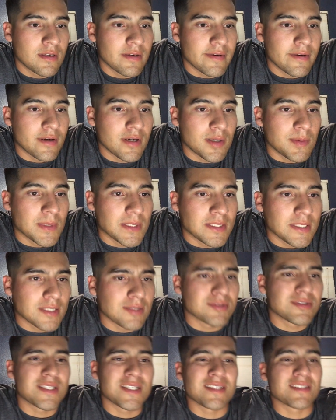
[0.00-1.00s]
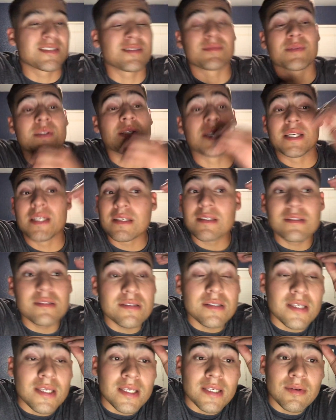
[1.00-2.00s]
I think it was like something like
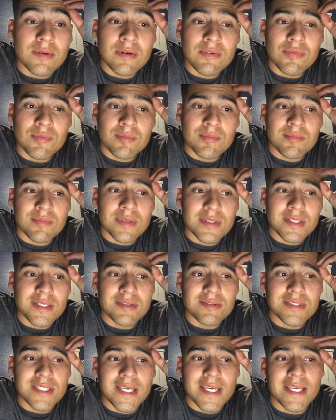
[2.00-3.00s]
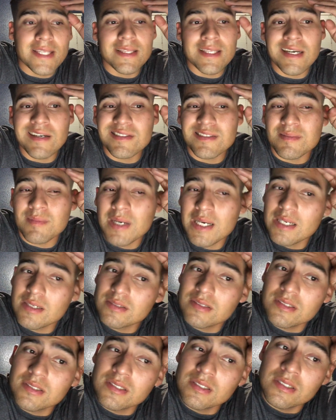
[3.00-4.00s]
anywhere from, I think it was like 8,000
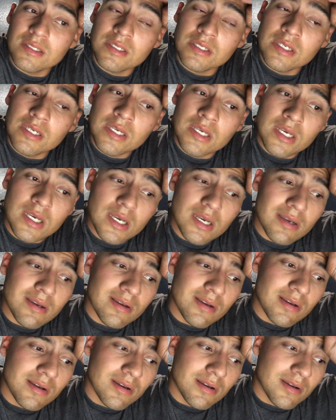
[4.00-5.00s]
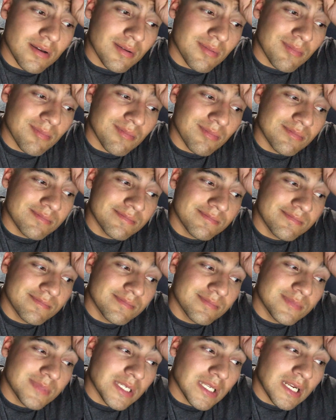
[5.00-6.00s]
miles. And
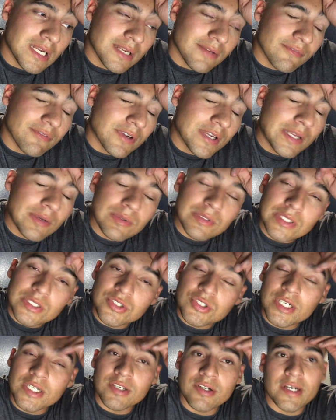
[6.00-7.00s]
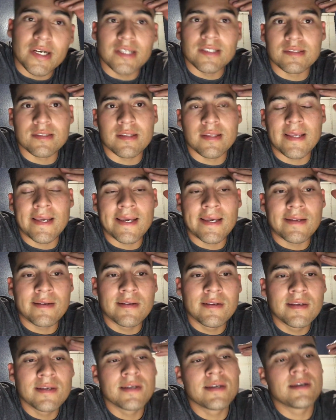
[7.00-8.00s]
I forget what the tread grade is on that.
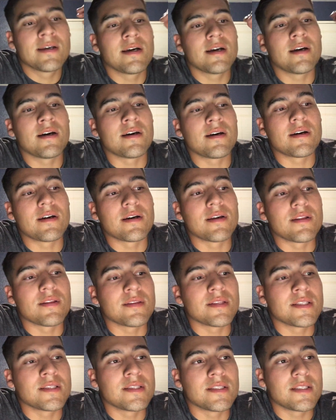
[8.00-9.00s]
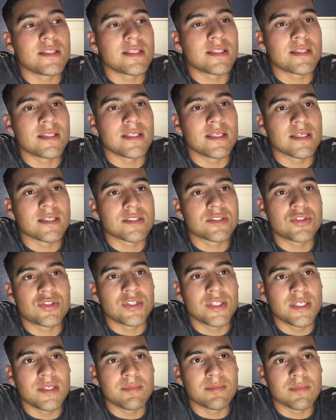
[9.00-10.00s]
Then the
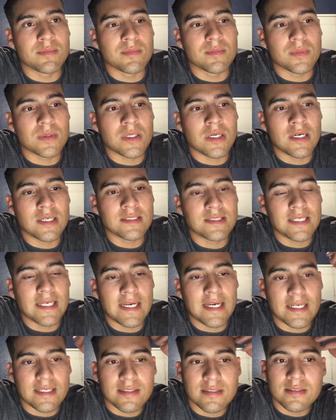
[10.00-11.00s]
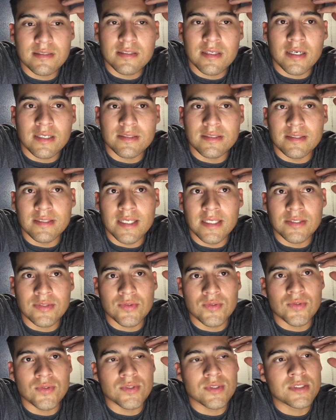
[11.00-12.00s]
Extreme Contact
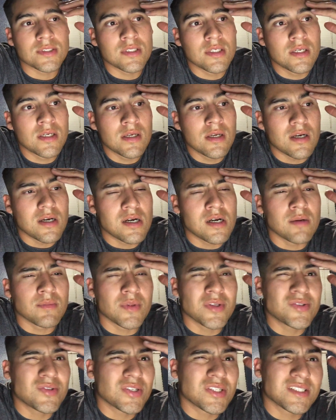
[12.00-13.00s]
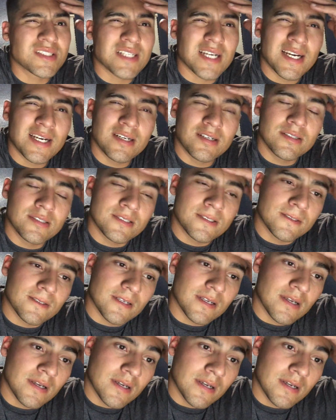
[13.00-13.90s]
Continentals, those are good tires.